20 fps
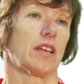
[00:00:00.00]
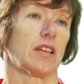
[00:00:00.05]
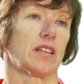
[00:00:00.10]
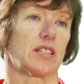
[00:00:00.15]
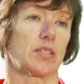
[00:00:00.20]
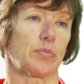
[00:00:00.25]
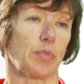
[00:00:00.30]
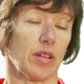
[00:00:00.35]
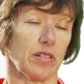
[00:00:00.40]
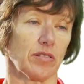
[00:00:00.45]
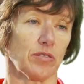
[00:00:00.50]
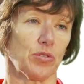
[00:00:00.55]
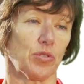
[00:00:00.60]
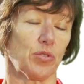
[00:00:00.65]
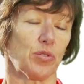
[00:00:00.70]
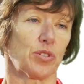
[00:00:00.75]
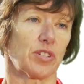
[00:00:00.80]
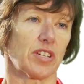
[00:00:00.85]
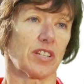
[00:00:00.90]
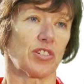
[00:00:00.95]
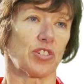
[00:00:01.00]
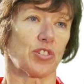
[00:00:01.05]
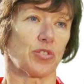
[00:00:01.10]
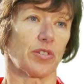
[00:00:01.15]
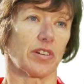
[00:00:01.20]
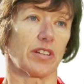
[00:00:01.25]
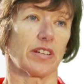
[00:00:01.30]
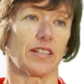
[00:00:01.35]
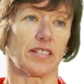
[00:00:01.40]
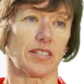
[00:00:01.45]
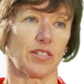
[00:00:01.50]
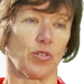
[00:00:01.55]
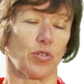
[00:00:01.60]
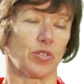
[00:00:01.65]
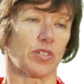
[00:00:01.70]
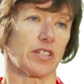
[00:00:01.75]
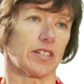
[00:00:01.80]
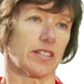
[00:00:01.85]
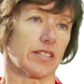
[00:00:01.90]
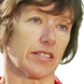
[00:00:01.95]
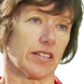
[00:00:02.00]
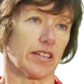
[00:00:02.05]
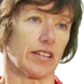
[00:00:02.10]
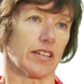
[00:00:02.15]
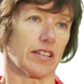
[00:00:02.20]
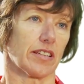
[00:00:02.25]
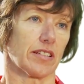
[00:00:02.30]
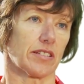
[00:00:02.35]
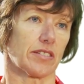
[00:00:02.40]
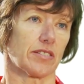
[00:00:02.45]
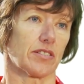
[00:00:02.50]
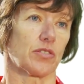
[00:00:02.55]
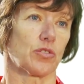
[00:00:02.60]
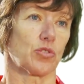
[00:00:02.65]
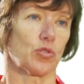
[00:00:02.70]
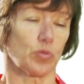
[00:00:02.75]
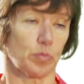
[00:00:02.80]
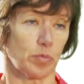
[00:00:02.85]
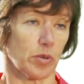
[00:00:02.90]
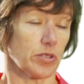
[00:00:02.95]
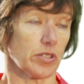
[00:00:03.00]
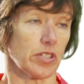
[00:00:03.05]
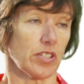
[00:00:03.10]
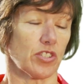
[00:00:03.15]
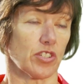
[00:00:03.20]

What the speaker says: Spinal cord injury is not a disease. Your body